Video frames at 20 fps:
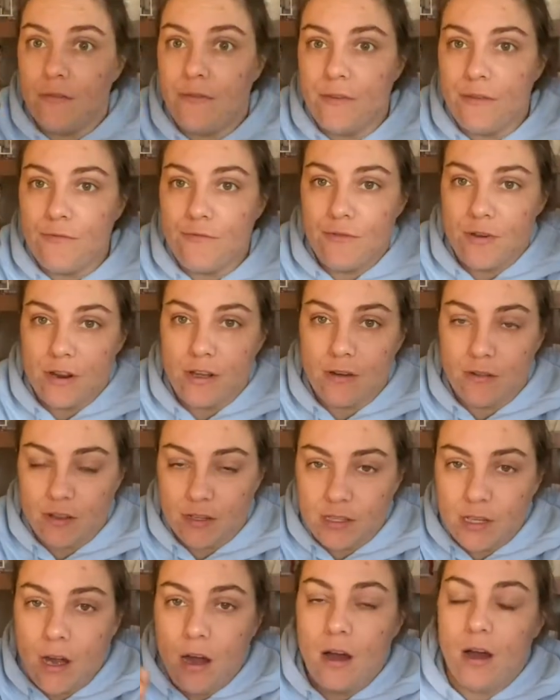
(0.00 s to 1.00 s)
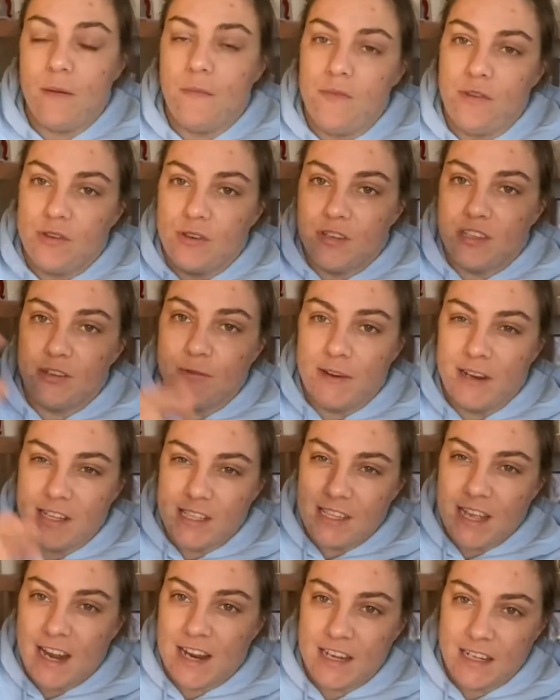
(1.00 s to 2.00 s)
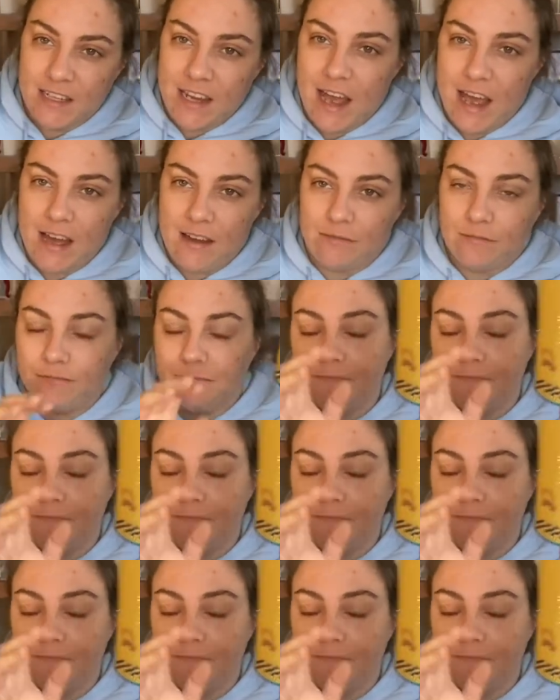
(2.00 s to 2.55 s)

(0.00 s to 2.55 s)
you've really got the time, you could quick sand it down,